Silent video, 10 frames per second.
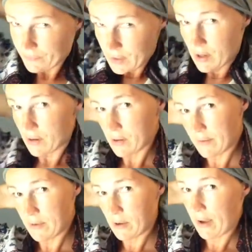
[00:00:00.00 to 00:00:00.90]
you know,
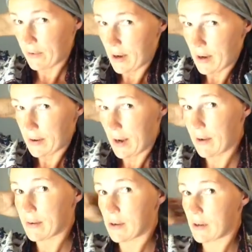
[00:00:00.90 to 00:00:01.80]
if you have your hair
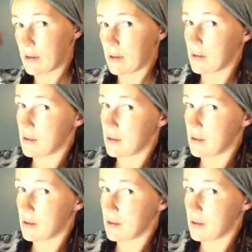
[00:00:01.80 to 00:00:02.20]
down, you can